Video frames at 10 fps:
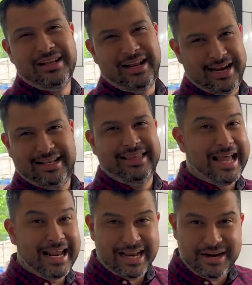like
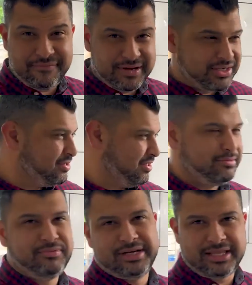that light fixture
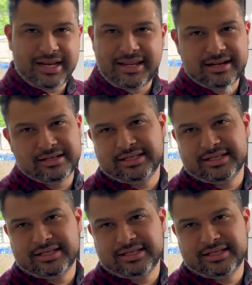is ridiculous.